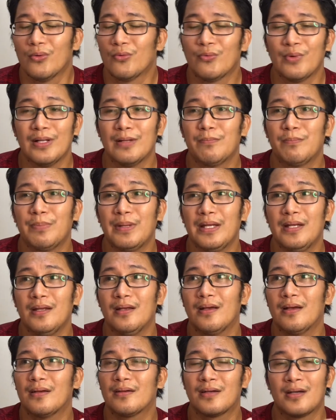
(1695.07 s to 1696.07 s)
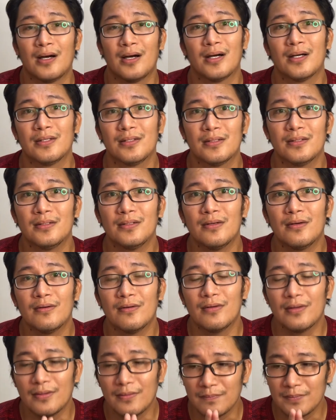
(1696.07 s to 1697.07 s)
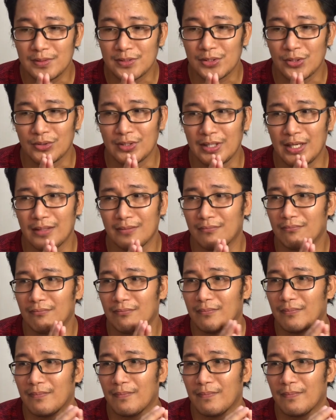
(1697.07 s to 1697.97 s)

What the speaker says: will be gone, so that